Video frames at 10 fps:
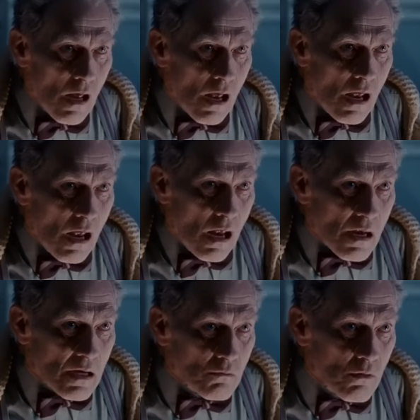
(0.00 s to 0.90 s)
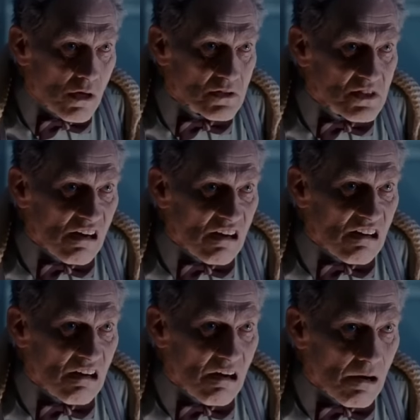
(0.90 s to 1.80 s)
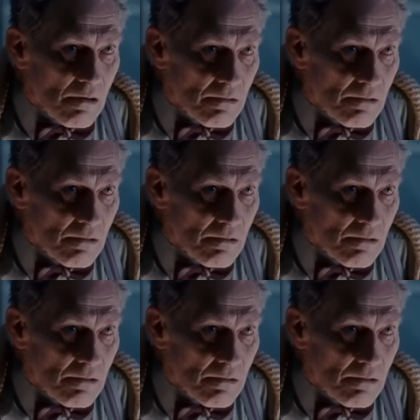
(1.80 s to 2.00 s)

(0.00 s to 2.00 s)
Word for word: group of men destroyed the demon and its heart was